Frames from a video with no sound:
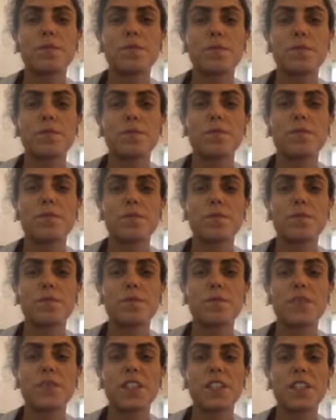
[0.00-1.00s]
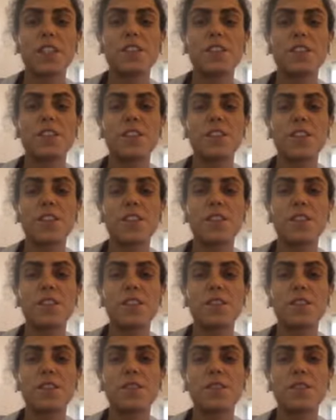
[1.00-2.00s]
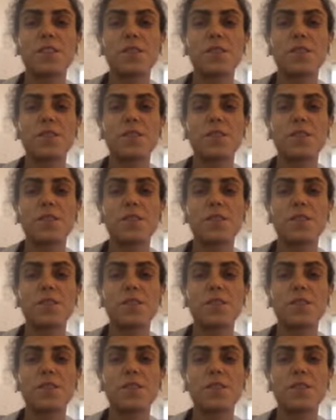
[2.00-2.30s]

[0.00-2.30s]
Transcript: No words are spoken by the person on screen.